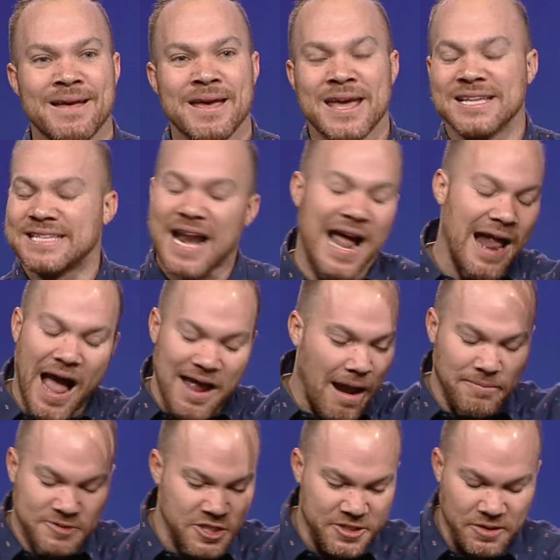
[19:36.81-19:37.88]
He said,
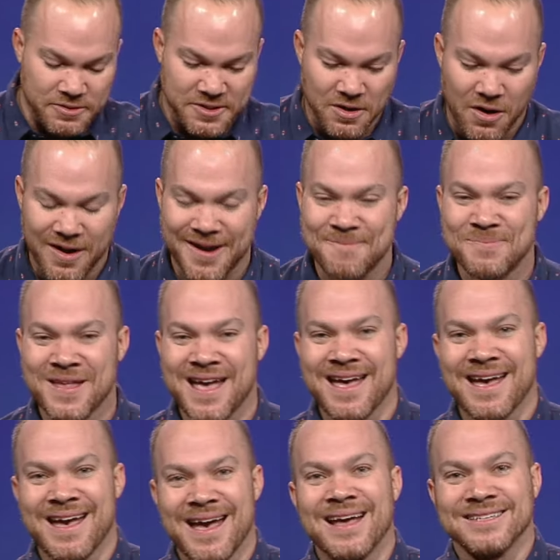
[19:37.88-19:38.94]
I'm just so sorry.
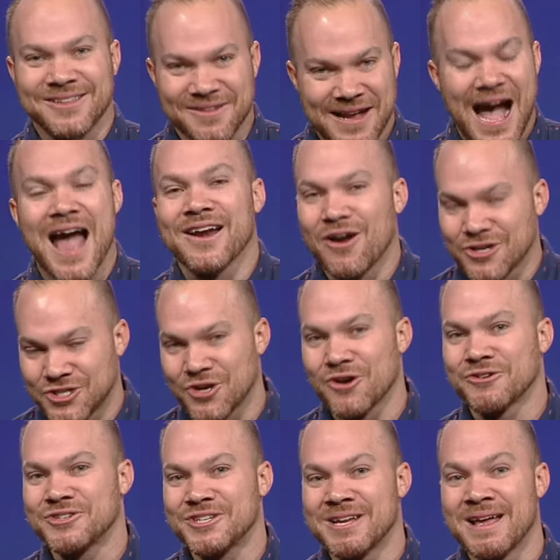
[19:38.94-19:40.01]
So the guy in our
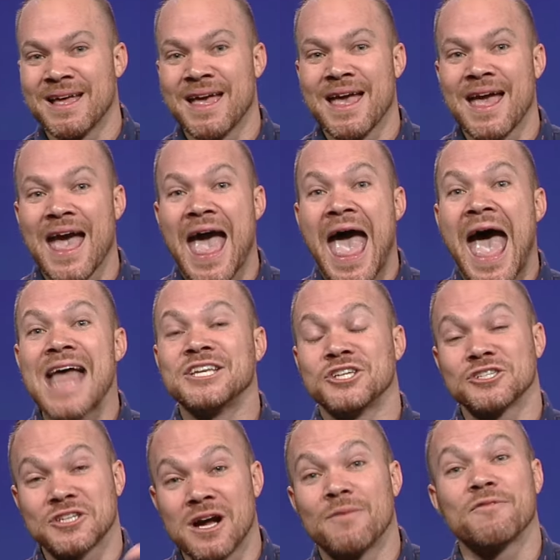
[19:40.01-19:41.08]
church had
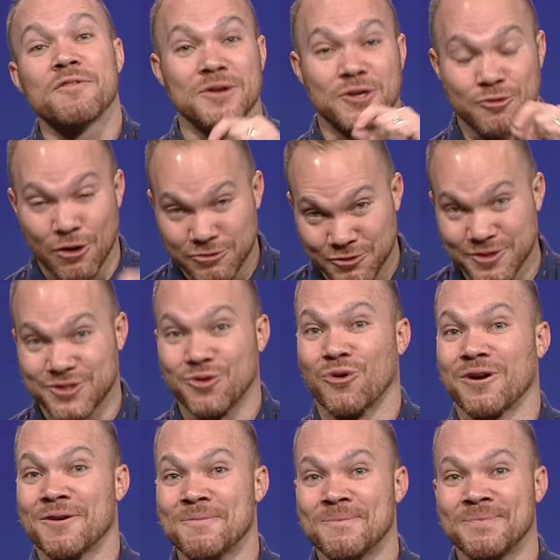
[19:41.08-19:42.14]
just come from the grocery store.